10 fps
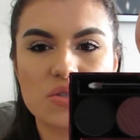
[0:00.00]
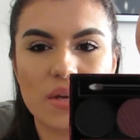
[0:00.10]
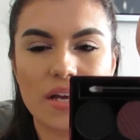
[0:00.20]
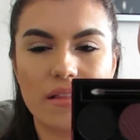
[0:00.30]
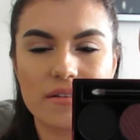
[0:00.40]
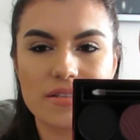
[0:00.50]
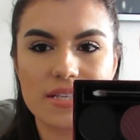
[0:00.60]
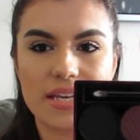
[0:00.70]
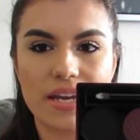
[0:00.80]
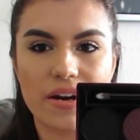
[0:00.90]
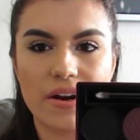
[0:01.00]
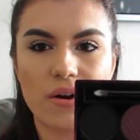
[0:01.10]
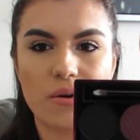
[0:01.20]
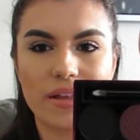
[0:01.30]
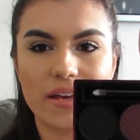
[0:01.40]
three colors
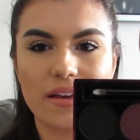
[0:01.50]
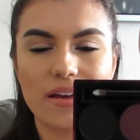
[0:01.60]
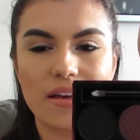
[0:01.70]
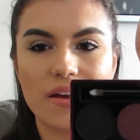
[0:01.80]
here or like